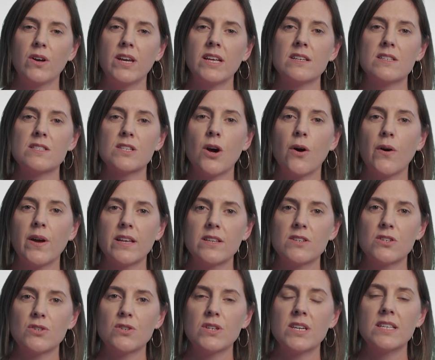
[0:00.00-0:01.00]
it is going
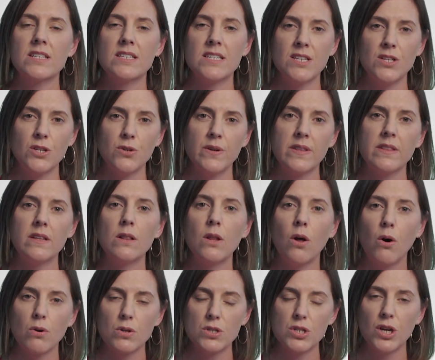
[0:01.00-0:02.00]
to continue in the
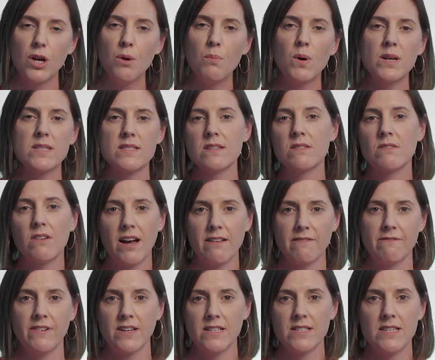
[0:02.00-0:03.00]
long term once the
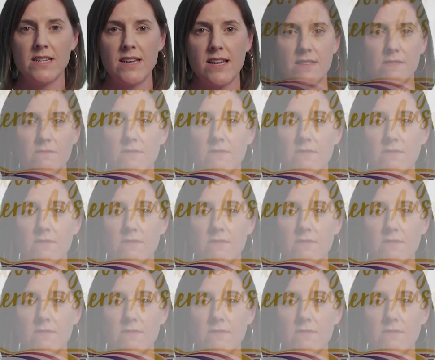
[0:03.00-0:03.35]
grant funding has